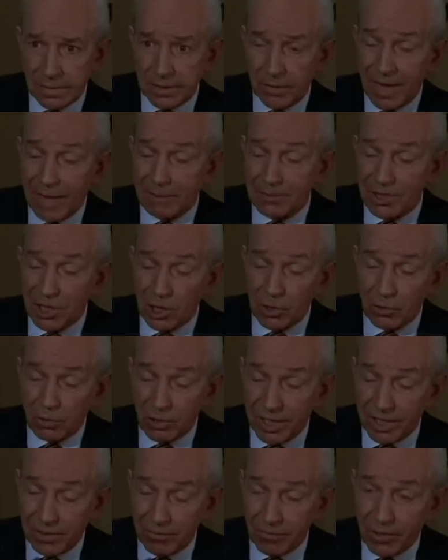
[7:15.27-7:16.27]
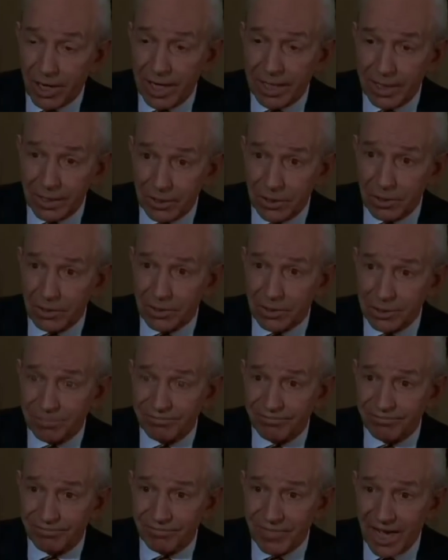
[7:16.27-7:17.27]
You're absolutely right, nurse.
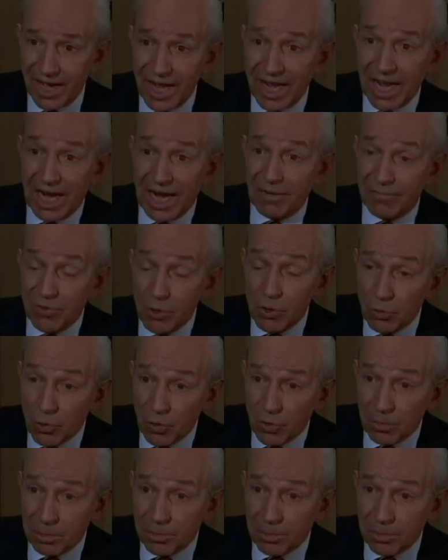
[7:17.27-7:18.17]
And if you don't